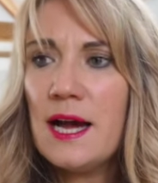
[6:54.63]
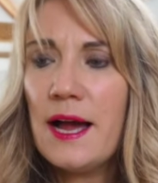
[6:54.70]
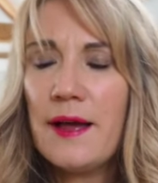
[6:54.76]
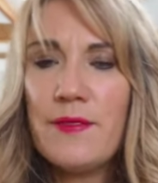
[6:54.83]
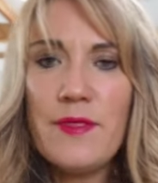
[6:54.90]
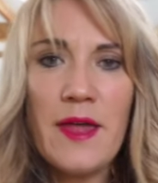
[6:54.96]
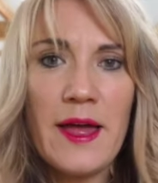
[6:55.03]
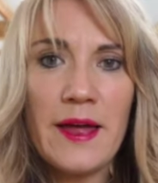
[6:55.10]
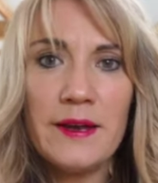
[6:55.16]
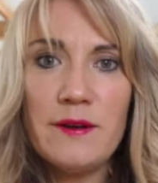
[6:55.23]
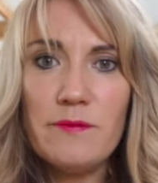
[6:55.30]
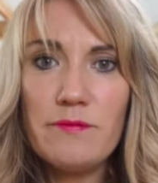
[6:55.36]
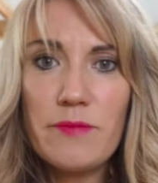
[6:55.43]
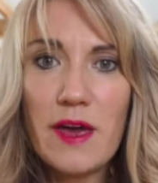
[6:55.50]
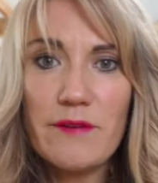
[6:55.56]
And
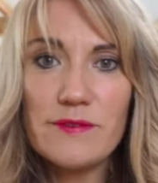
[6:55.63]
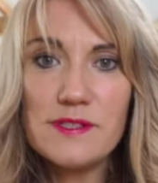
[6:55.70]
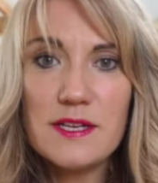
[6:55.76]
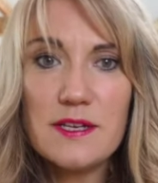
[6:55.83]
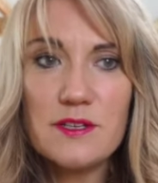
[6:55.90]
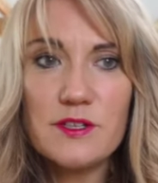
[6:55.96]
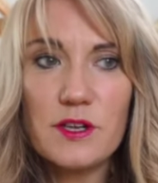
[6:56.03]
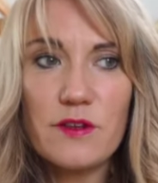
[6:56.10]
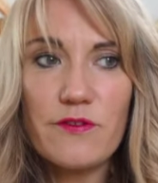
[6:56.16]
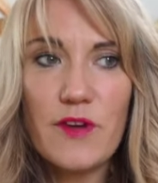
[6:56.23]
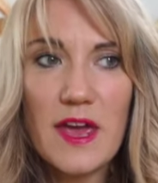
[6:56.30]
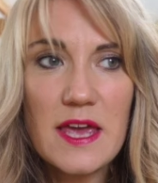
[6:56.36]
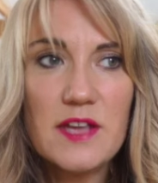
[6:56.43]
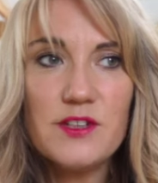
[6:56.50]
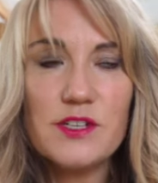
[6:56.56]
then we haven't seen each other for
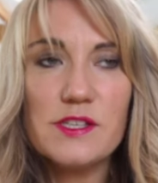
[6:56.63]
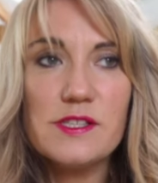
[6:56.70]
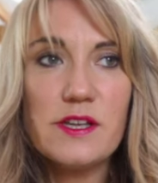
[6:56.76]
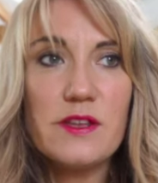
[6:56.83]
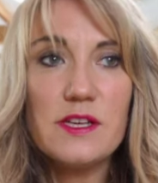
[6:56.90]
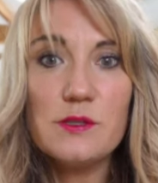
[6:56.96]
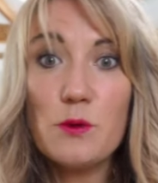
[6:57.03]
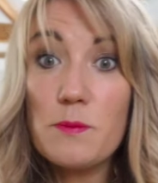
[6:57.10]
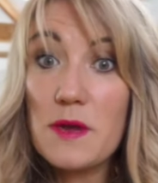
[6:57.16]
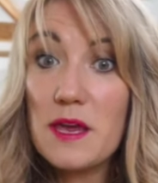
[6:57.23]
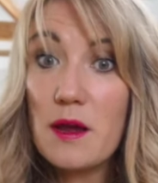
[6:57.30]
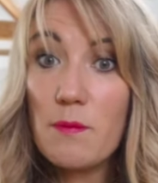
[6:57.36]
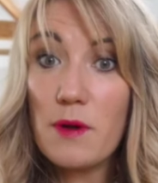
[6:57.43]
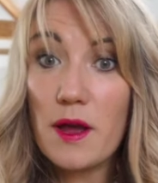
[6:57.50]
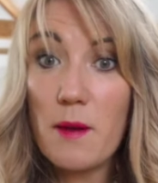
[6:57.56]
ages, so this will be
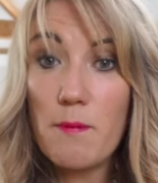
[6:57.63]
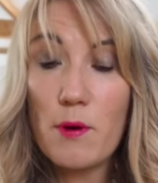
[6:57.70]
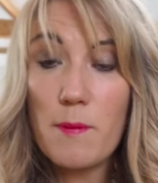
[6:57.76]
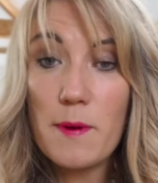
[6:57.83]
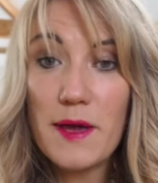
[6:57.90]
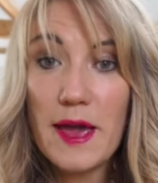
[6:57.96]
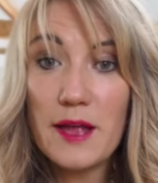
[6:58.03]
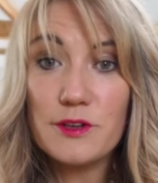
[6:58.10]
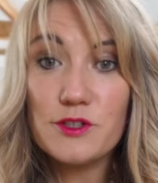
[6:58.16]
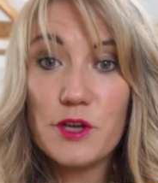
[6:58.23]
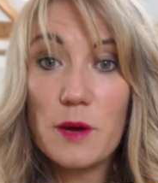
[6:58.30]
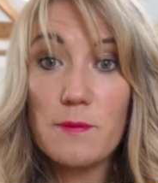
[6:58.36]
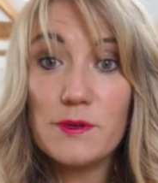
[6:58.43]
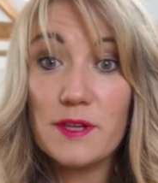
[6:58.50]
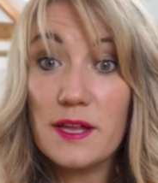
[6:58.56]
like a proper
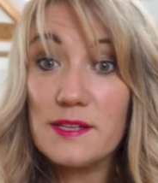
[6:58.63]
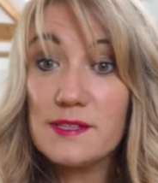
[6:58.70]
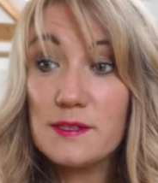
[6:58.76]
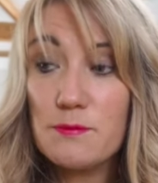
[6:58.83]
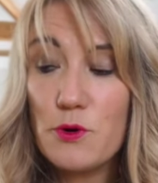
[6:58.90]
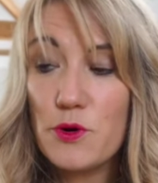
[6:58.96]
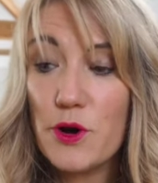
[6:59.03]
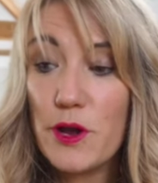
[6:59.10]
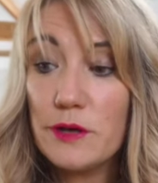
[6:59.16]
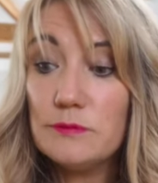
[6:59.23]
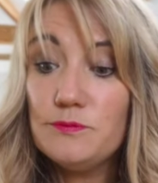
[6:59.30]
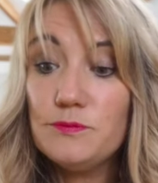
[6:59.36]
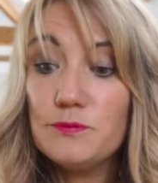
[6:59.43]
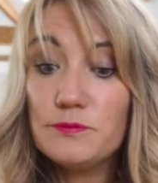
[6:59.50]
catch-up. So that's tomorrow.